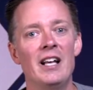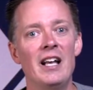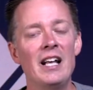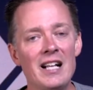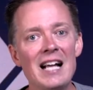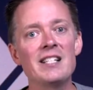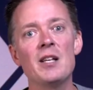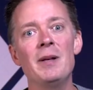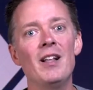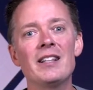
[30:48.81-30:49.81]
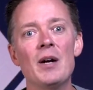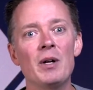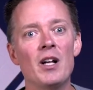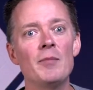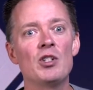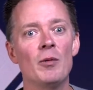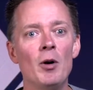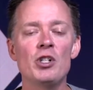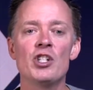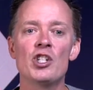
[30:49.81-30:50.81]
And guys can be like that when it comes to their
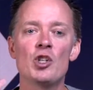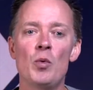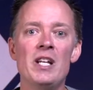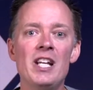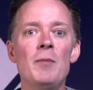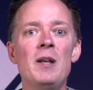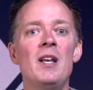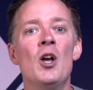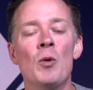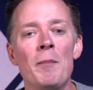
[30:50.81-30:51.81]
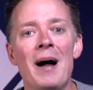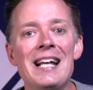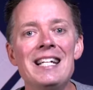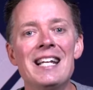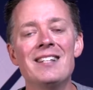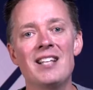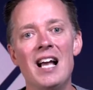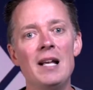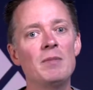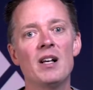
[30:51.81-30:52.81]
emotions. And so we need to be reminded in
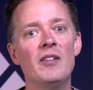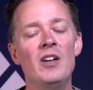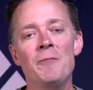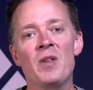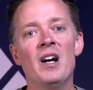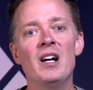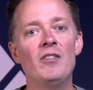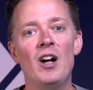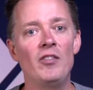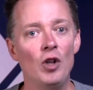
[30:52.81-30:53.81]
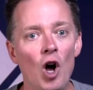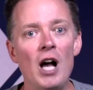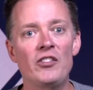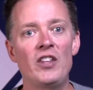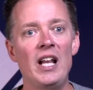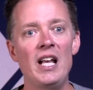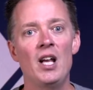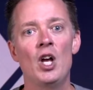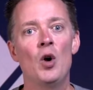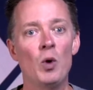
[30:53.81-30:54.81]
times of loss that, hey,
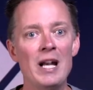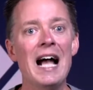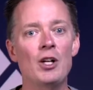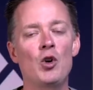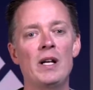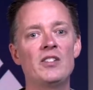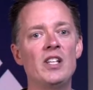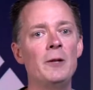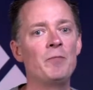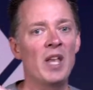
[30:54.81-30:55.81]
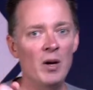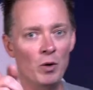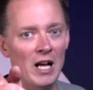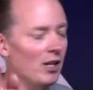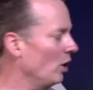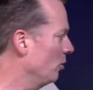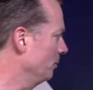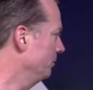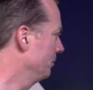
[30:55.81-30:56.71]
we're not crazy and we're not alone,